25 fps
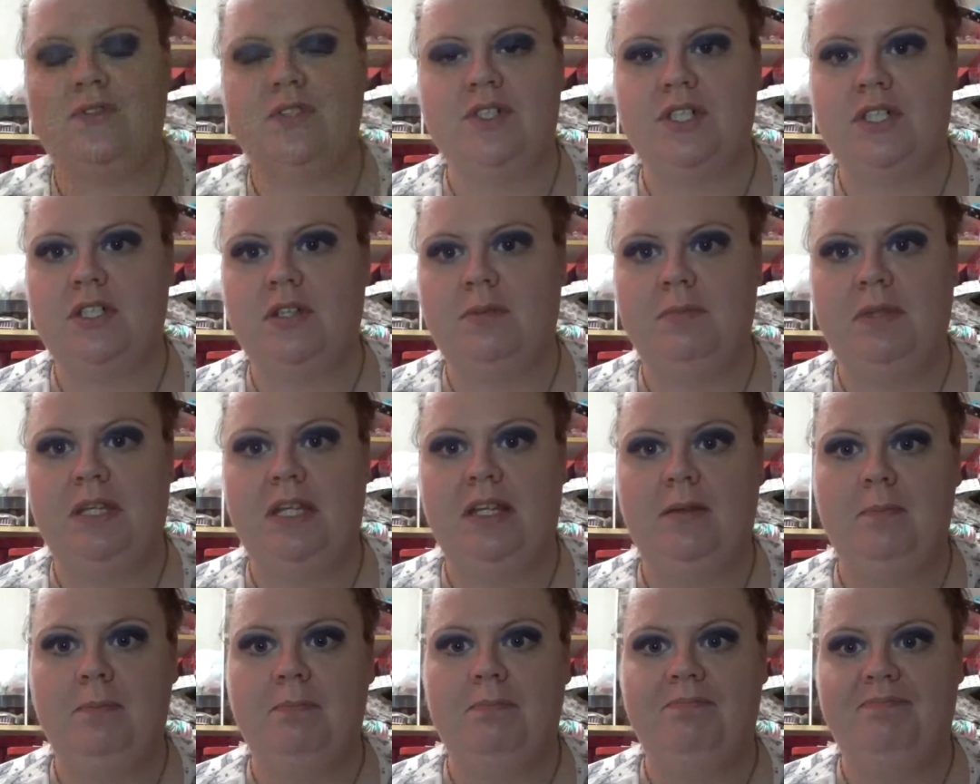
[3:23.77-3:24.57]
so
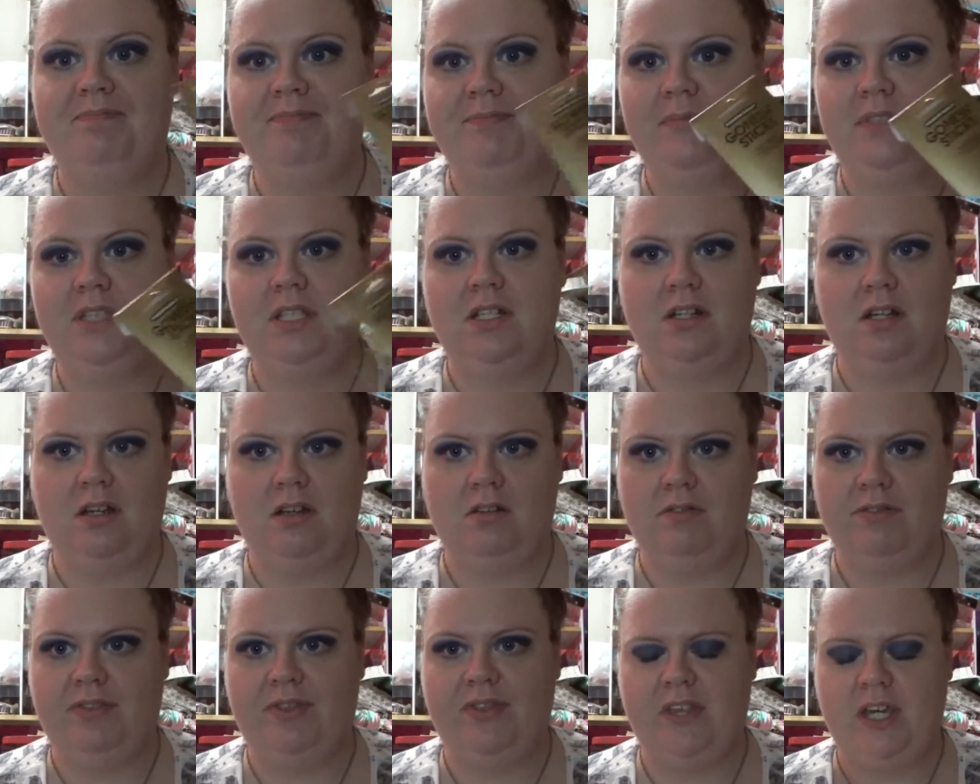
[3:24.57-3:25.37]
many, you
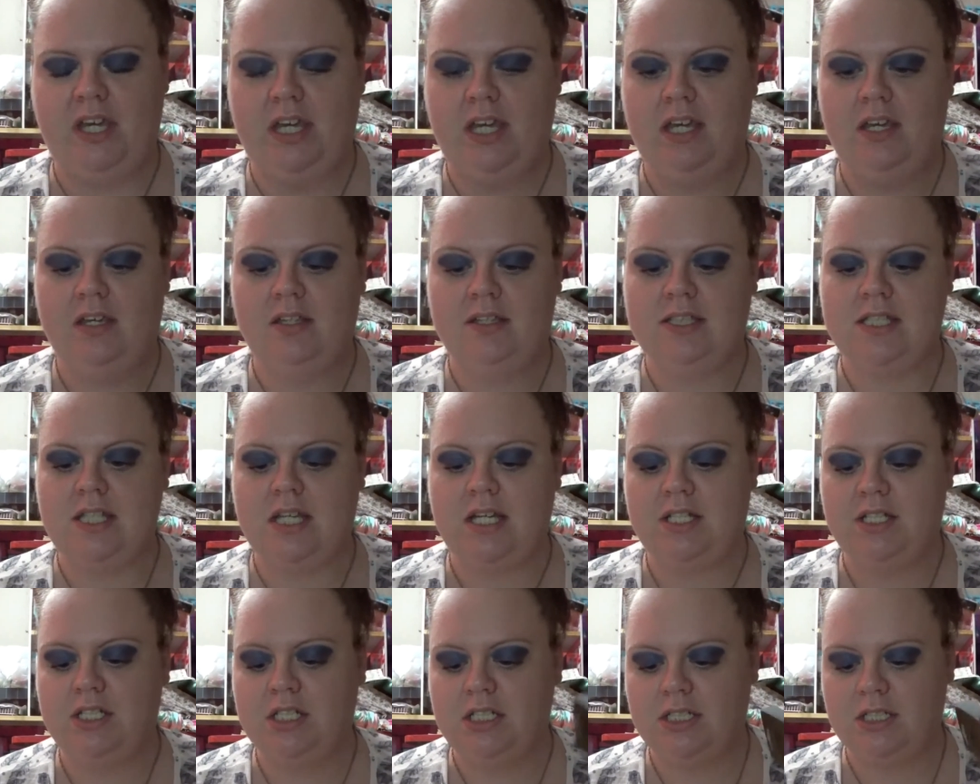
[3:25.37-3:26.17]
know, things.
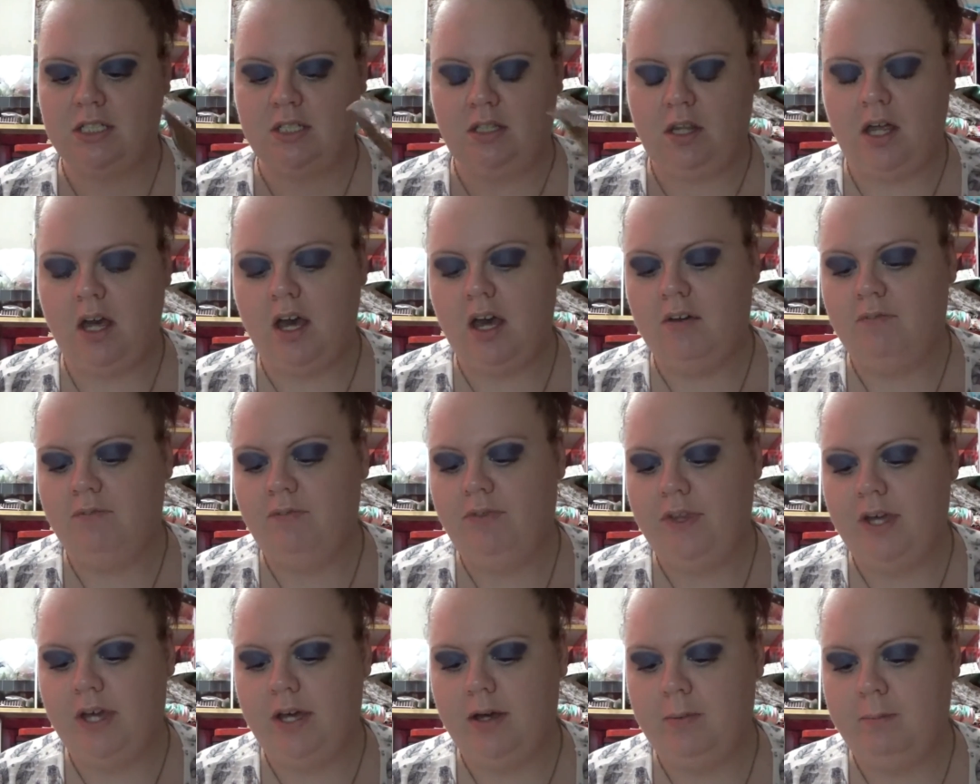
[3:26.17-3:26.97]
I just love
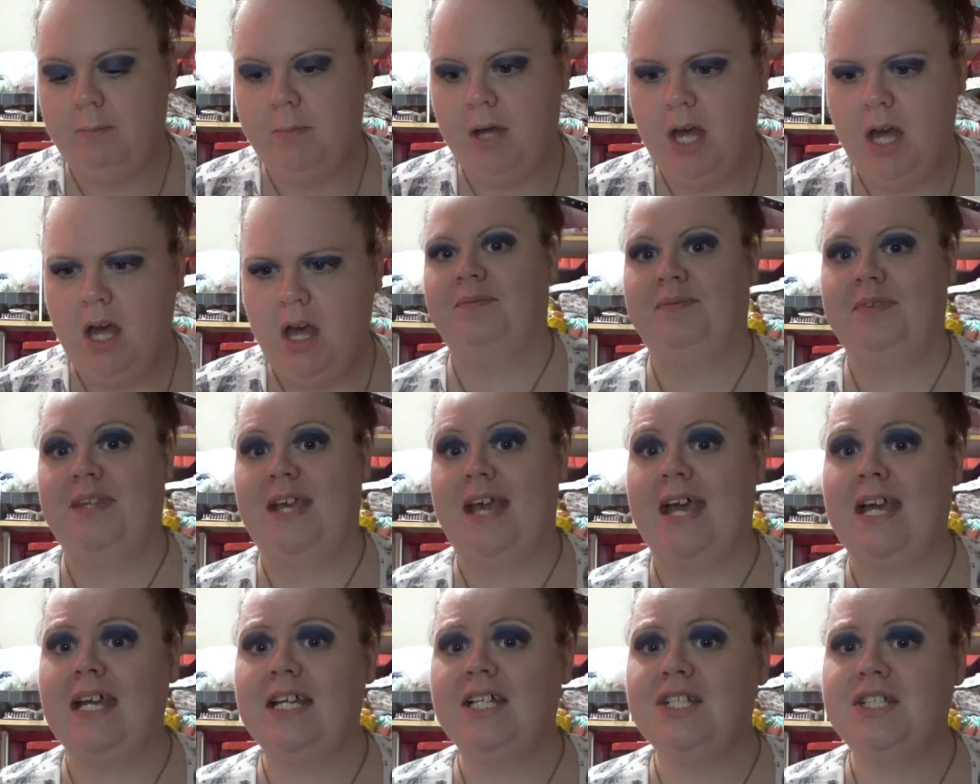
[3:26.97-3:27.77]
them.
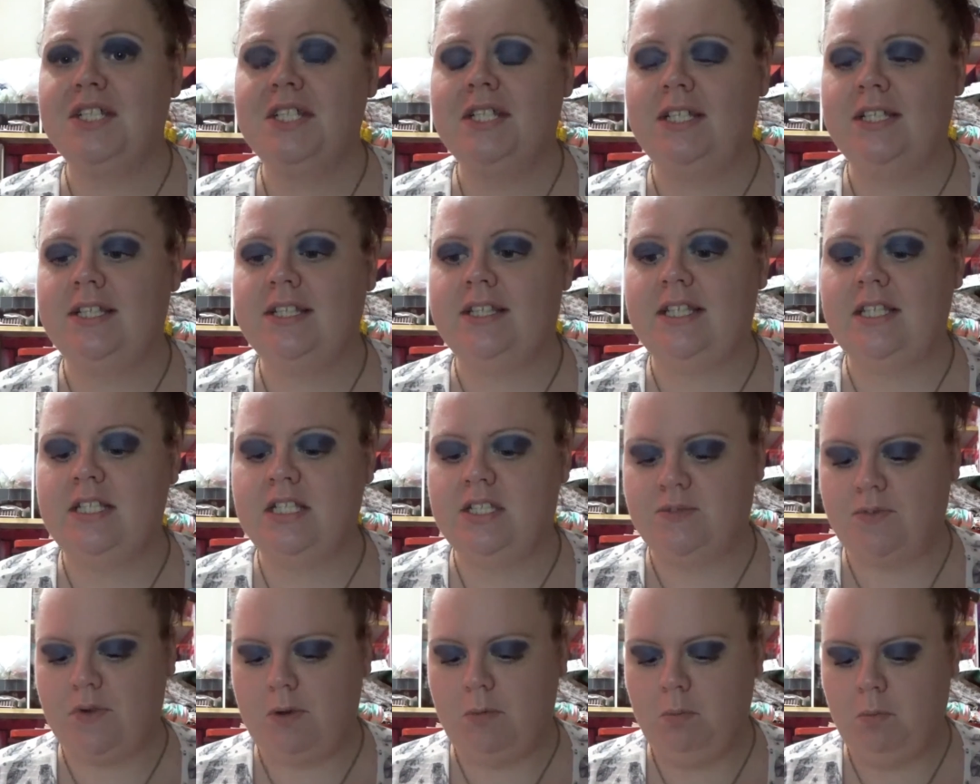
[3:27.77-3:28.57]
I actually got
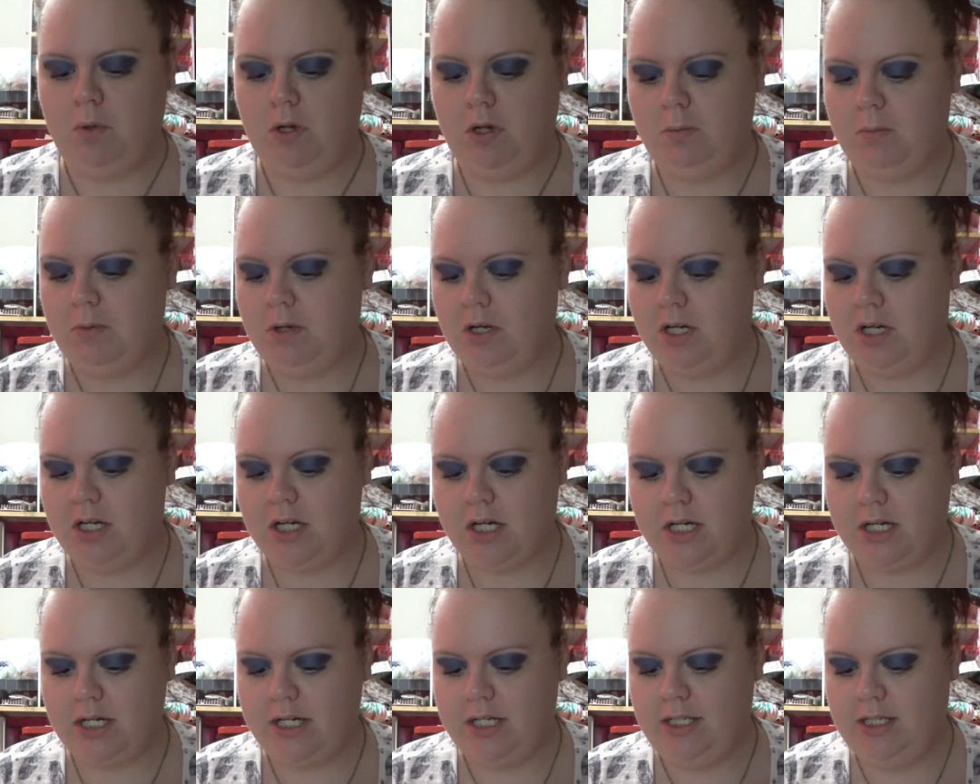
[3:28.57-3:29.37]
these from
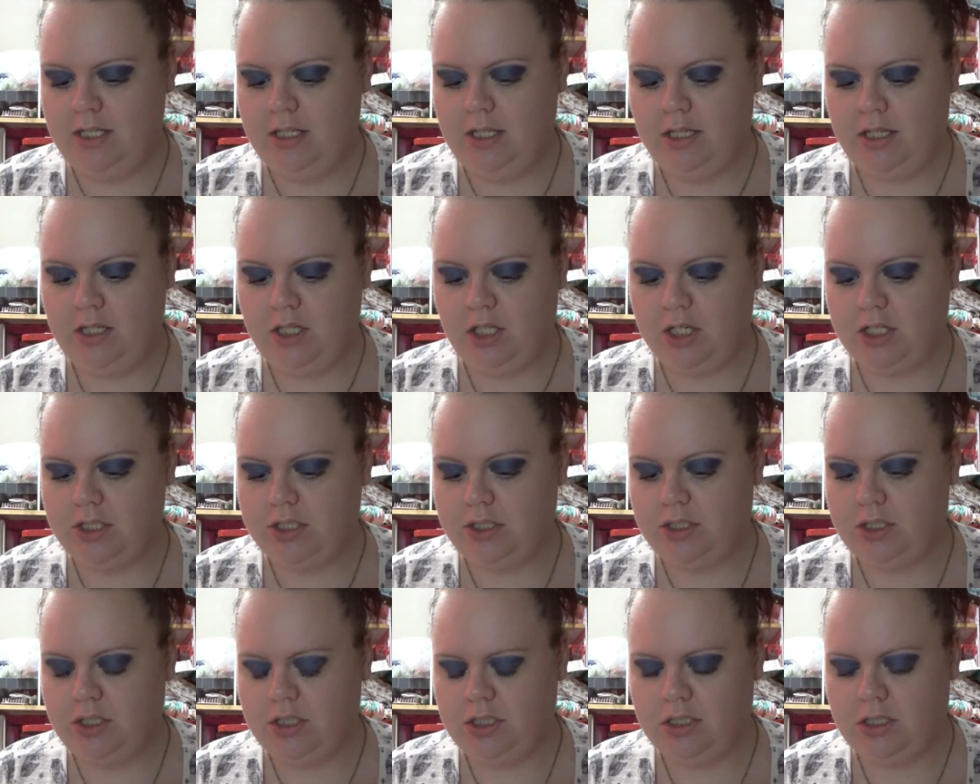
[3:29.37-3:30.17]
Walmart and
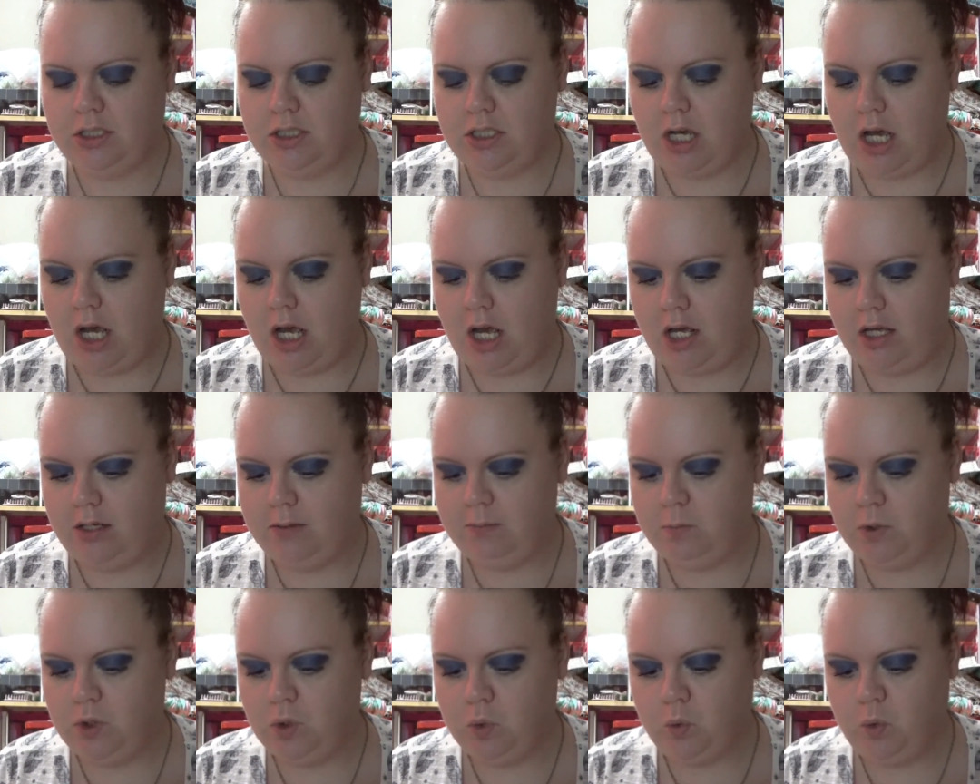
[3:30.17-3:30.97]
they're
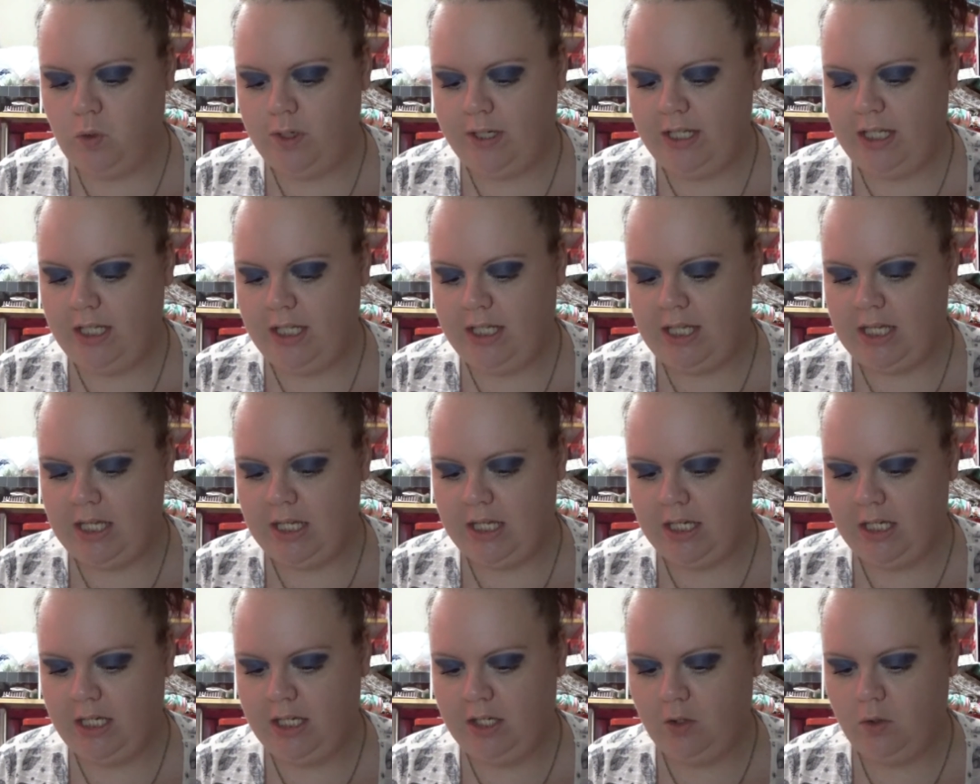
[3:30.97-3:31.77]
20
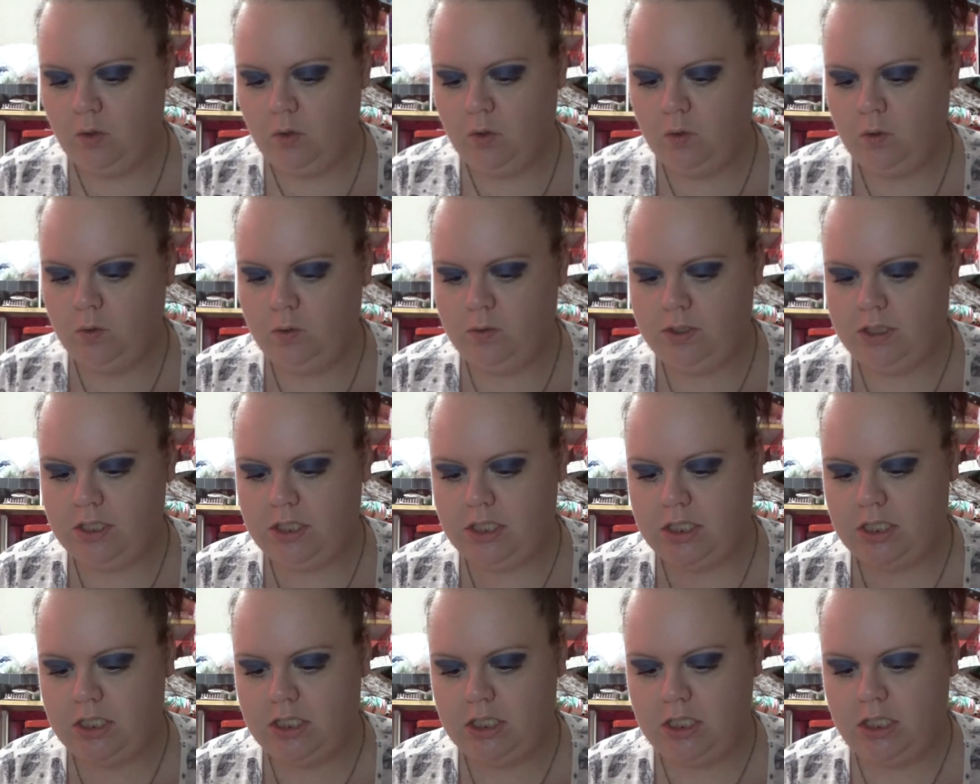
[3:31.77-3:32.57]

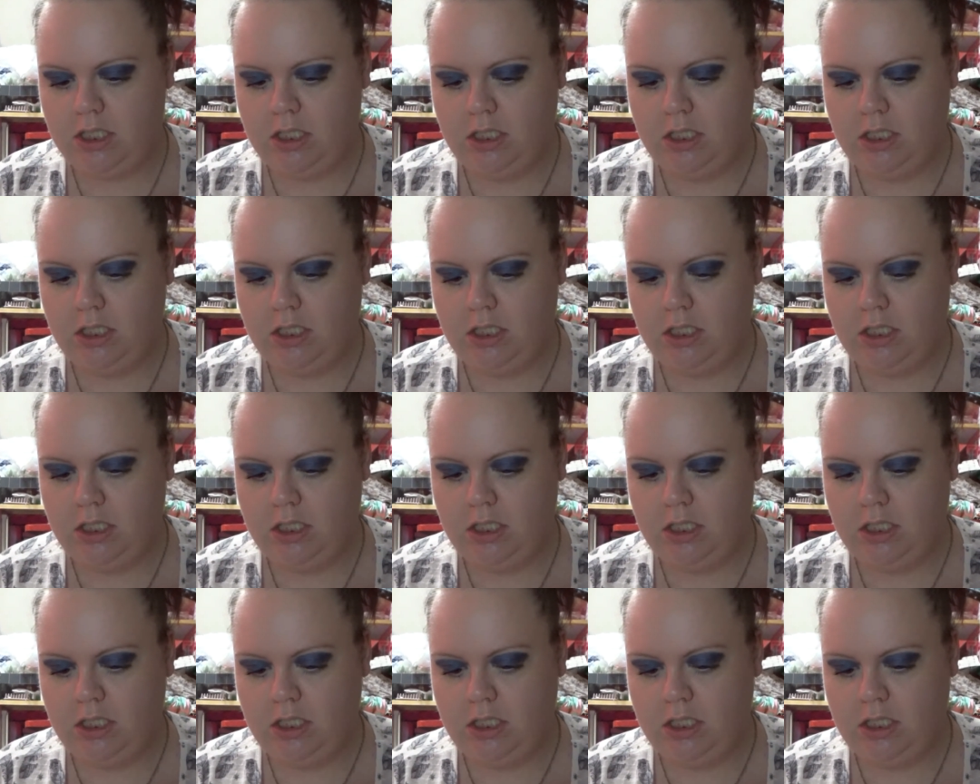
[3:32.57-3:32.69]
count